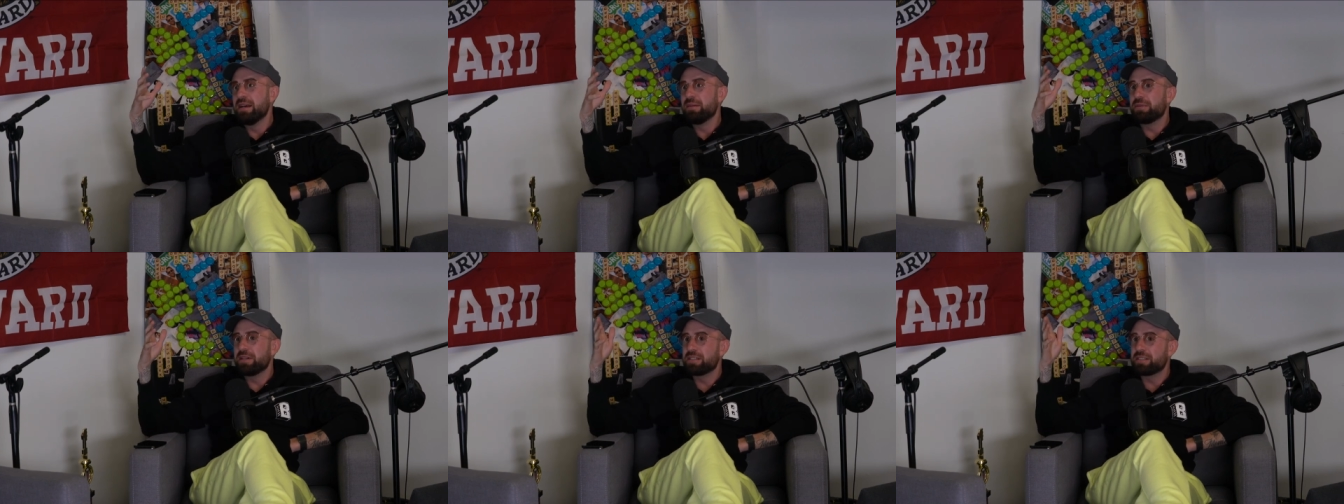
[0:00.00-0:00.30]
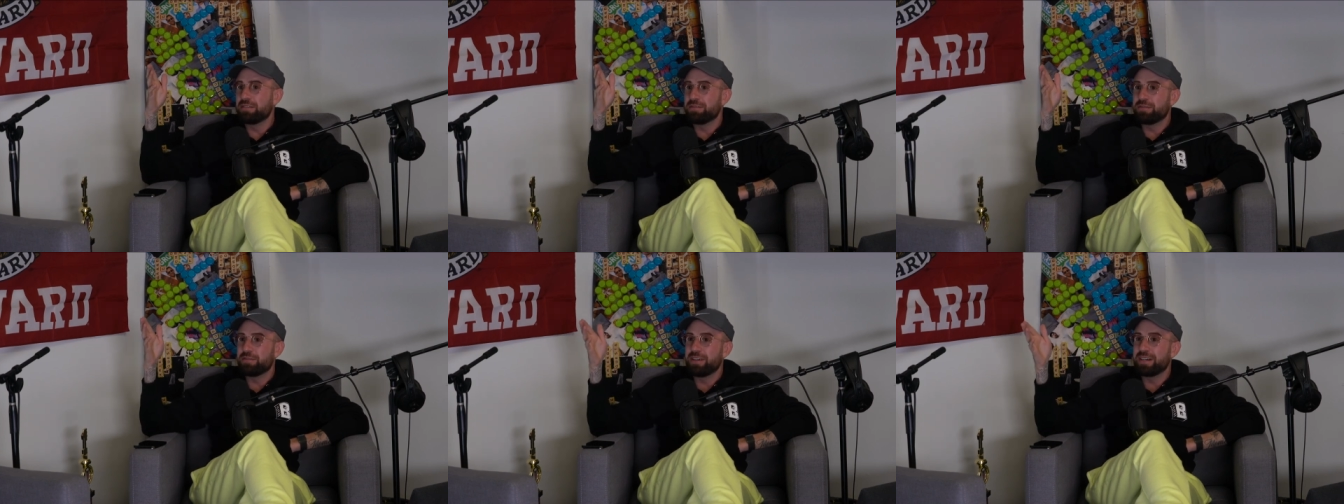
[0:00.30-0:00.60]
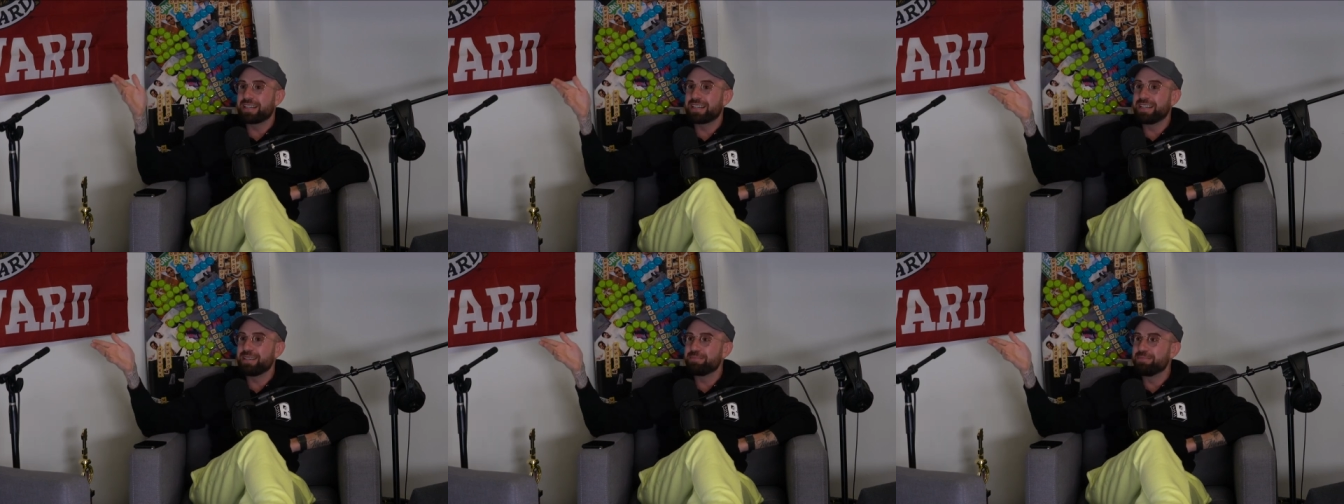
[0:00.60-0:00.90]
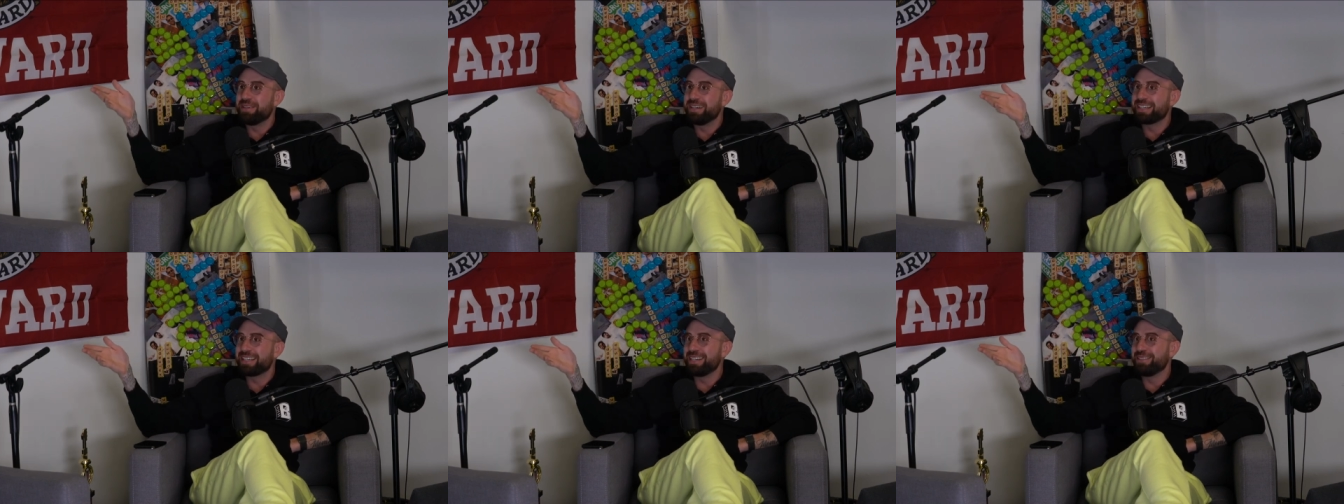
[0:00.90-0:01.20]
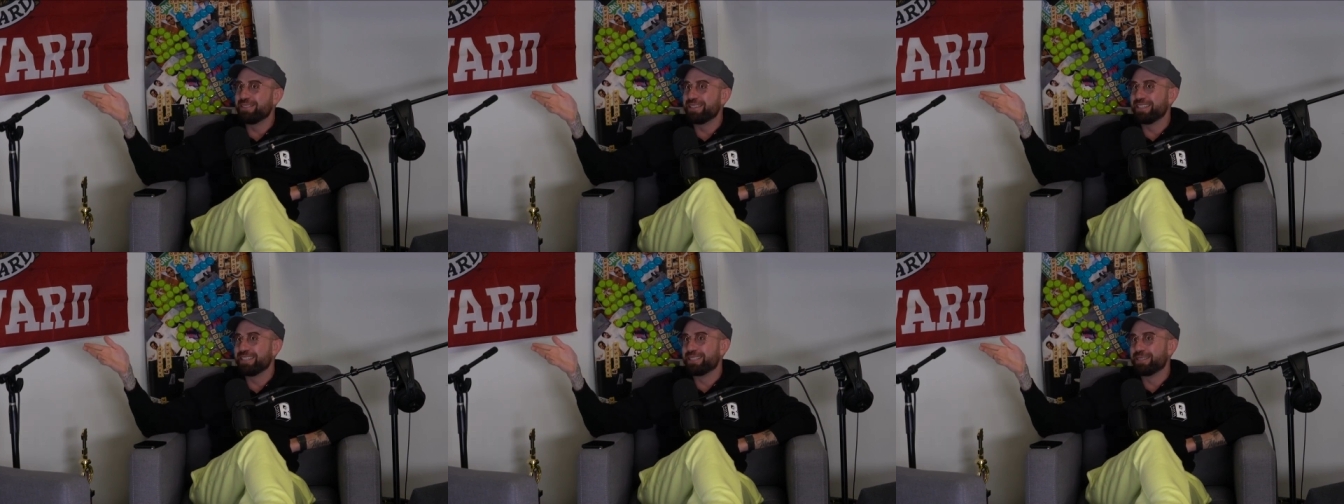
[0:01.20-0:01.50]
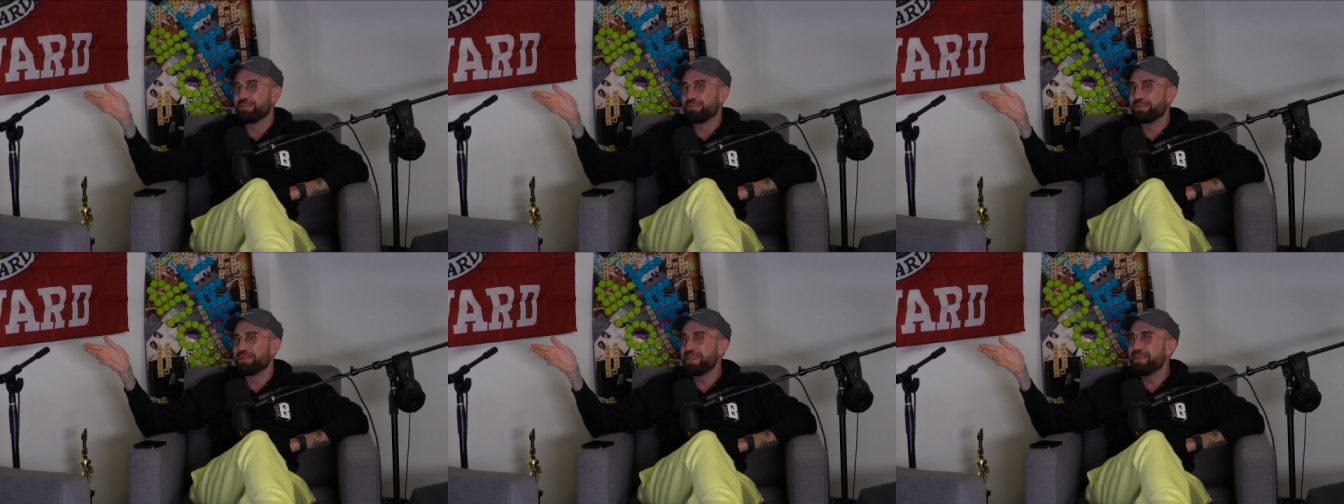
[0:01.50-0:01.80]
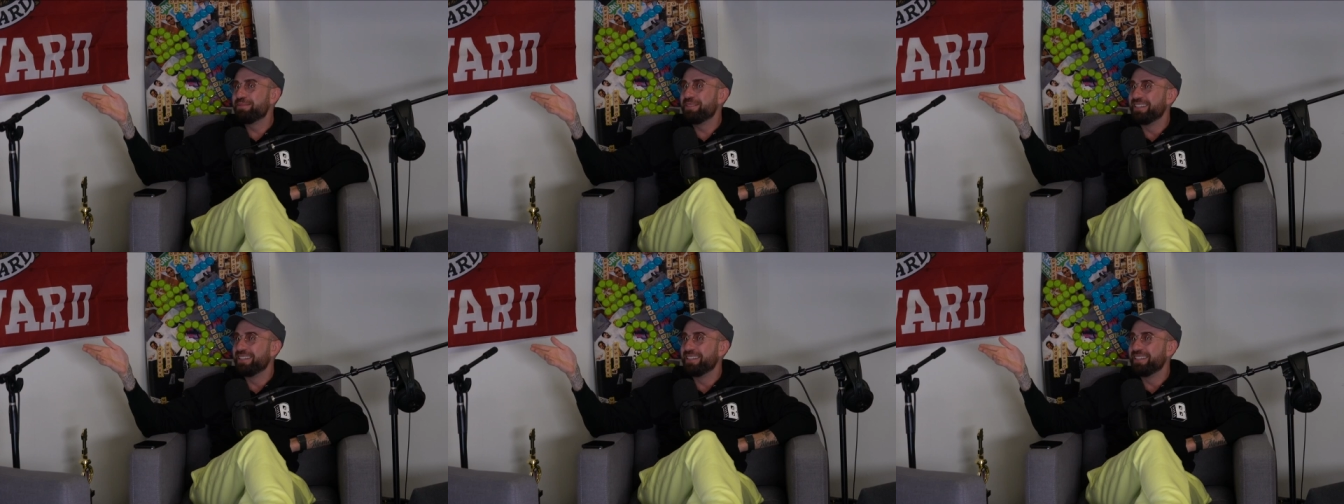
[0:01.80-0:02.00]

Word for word: but it's a fucking monkey with a supreme